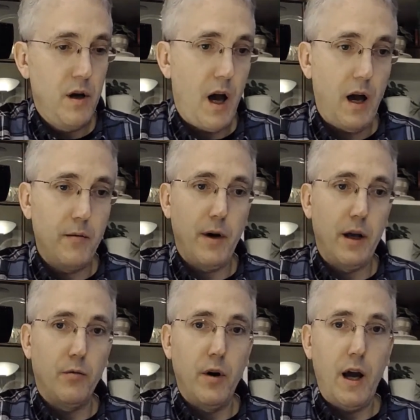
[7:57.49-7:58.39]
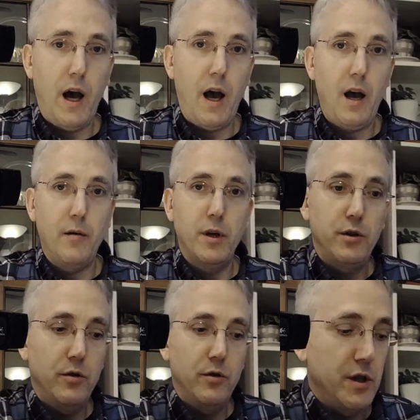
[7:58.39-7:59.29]
By the way, I have been
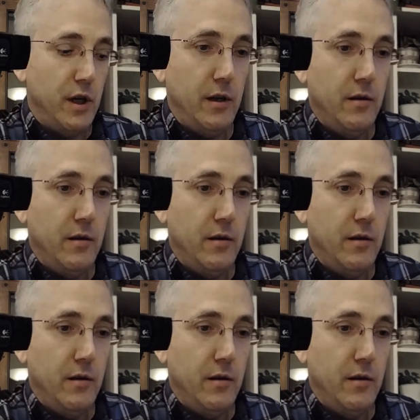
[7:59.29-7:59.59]
using